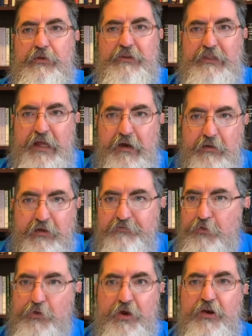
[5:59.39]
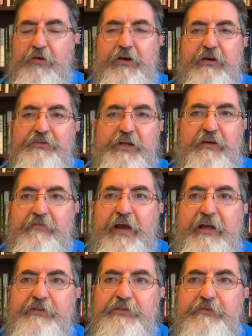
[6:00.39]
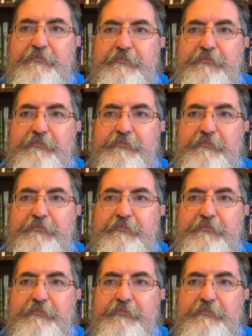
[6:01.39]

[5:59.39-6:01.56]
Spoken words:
literally 400 years in advance.